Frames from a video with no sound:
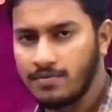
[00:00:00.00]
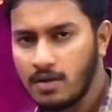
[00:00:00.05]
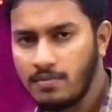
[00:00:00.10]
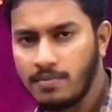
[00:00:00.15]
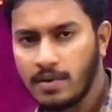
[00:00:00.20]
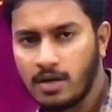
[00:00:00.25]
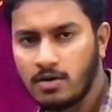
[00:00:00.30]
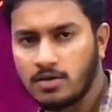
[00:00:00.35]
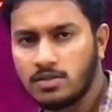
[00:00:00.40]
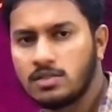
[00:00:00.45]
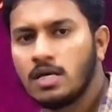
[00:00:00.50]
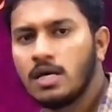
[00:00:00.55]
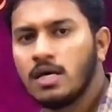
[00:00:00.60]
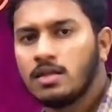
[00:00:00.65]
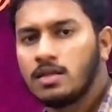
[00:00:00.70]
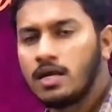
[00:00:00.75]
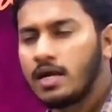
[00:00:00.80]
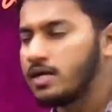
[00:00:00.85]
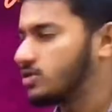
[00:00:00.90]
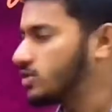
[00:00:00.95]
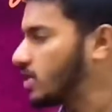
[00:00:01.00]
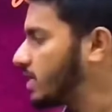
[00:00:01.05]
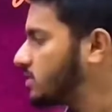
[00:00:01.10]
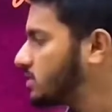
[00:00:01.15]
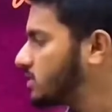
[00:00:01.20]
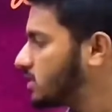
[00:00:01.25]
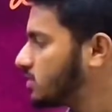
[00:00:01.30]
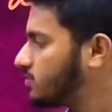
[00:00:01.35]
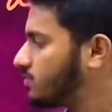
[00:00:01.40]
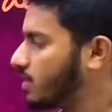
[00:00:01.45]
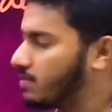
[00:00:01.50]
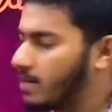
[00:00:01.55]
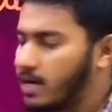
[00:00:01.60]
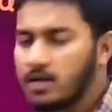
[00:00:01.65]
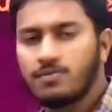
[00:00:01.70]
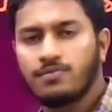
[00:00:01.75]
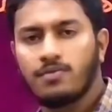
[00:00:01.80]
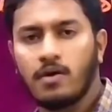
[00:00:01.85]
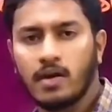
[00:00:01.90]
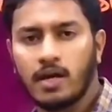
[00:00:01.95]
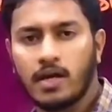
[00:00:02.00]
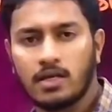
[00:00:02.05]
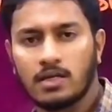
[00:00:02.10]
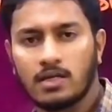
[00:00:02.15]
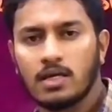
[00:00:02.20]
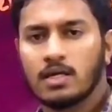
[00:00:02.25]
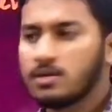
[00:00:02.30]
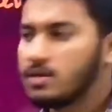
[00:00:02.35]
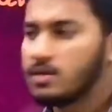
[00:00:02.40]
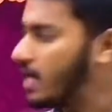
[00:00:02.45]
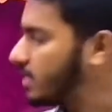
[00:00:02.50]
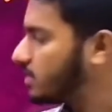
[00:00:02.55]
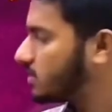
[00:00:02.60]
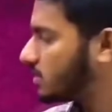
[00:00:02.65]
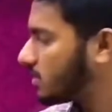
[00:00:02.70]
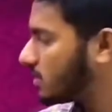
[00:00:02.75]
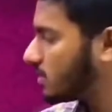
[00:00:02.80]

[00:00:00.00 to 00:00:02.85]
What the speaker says: because there are chances we might forget that